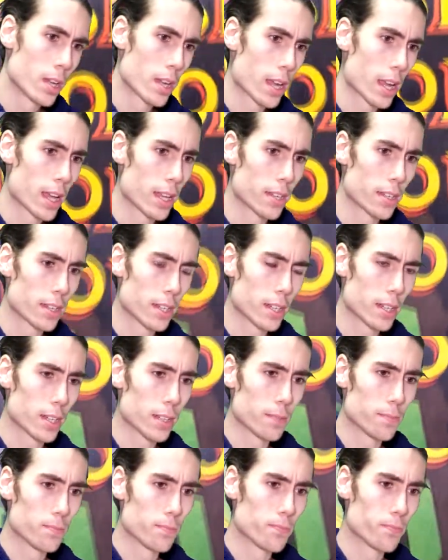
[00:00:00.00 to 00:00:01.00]
And
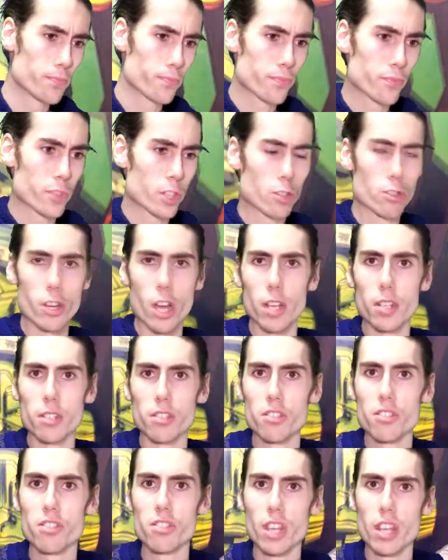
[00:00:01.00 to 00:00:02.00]
there's not a
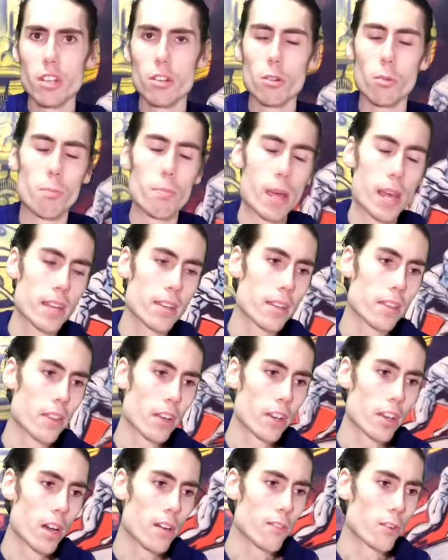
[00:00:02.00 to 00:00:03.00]
single bend in the
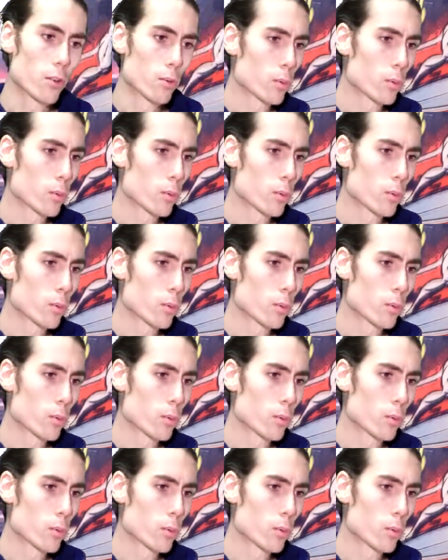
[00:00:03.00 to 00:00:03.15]
cover,